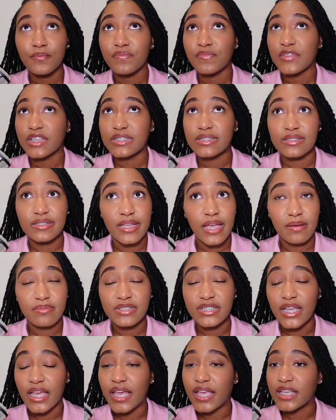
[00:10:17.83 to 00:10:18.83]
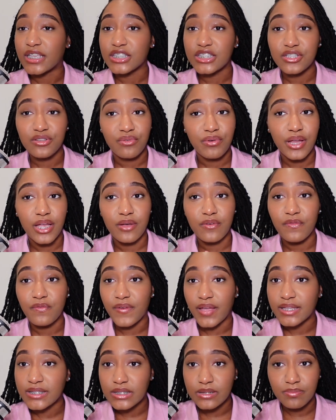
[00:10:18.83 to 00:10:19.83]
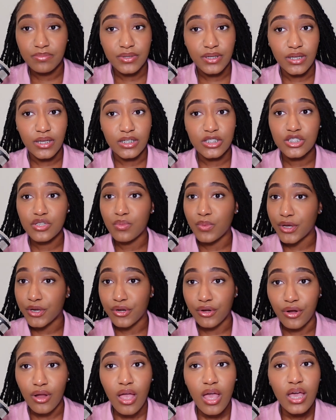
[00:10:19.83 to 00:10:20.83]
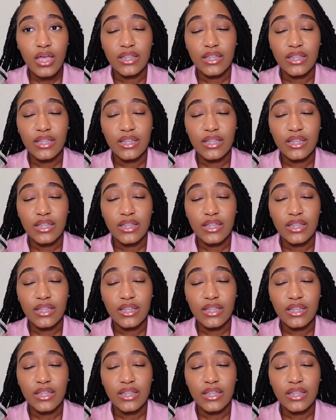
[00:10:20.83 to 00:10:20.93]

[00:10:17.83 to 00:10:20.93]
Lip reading: Snapchat, Instagram, Facebook, Twitter,